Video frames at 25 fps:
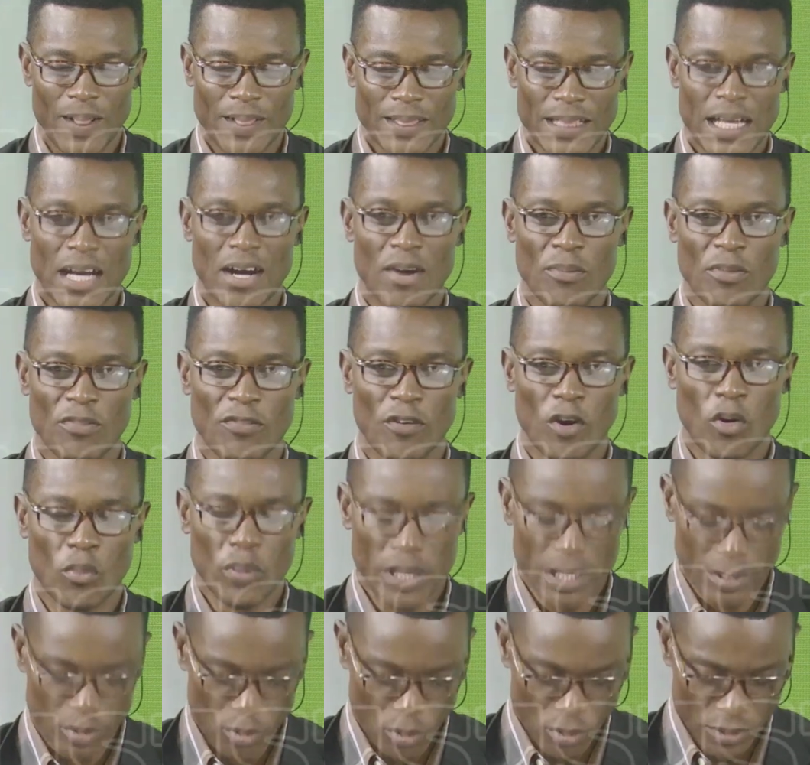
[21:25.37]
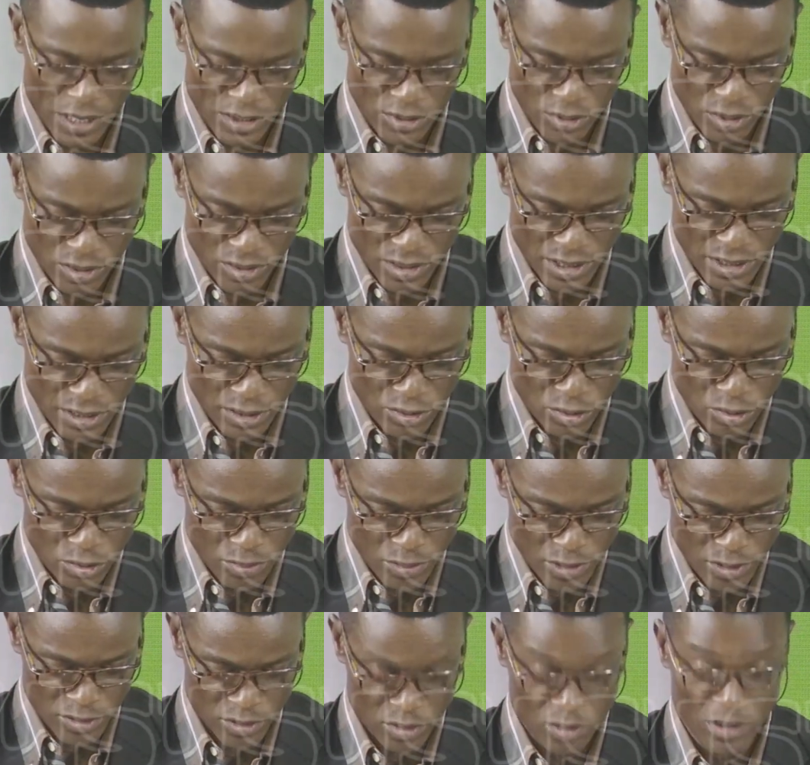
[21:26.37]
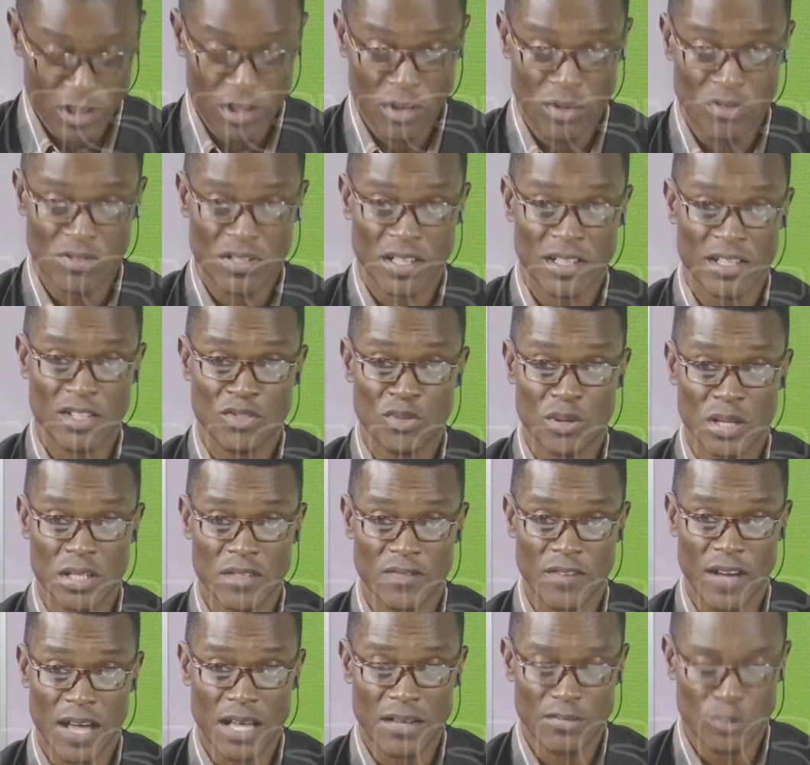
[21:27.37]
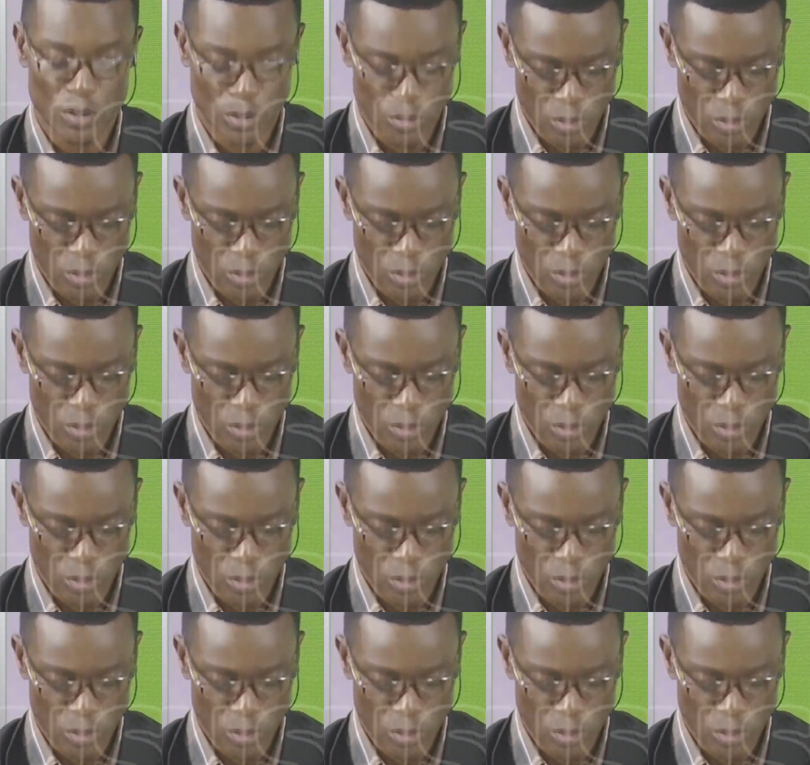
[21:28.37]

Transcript: Now, before we go, let's just say two more stories concerning transfer.